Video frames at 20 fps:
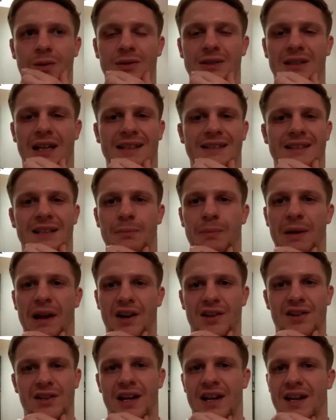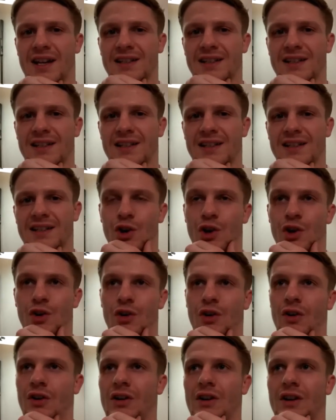was actually better than it is now.
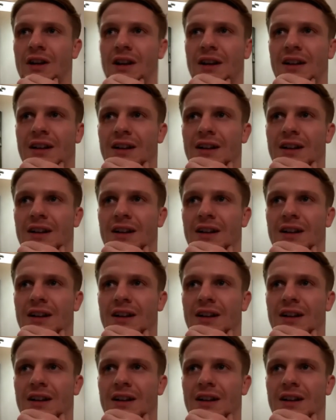You know,